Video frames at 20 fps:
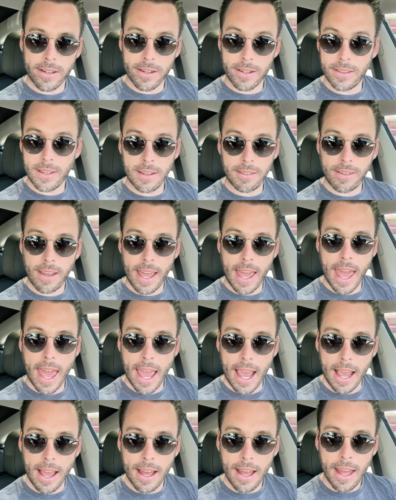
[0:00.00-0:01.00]
and they say,
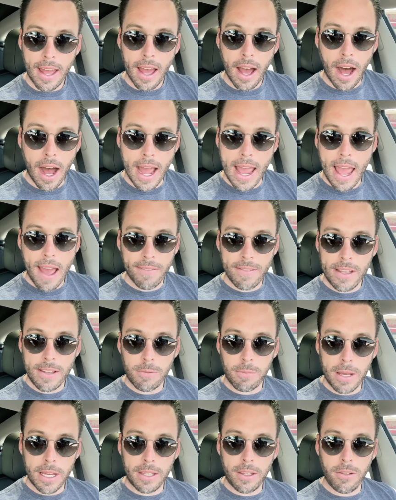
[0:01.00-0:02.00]
hey, I have these
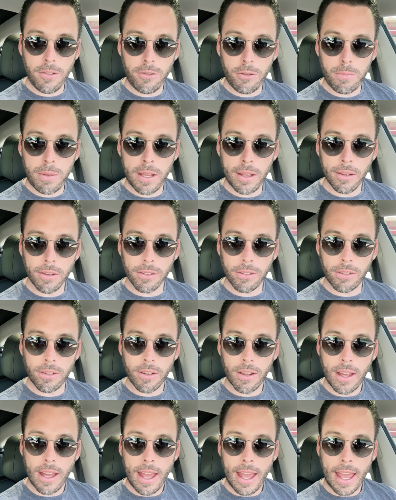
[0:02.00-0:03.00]
big, huge bills,
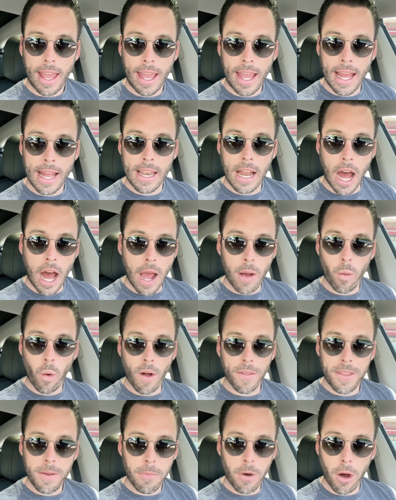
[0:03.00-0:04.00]
and I
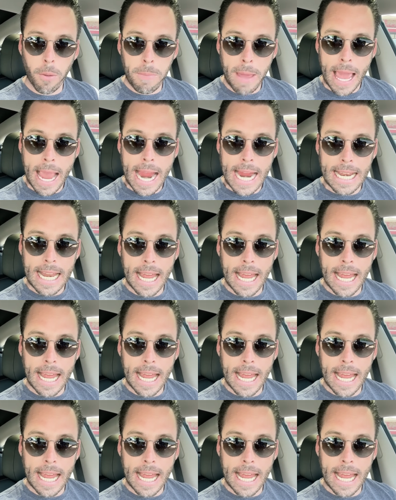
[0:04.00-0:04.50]
want them all paid.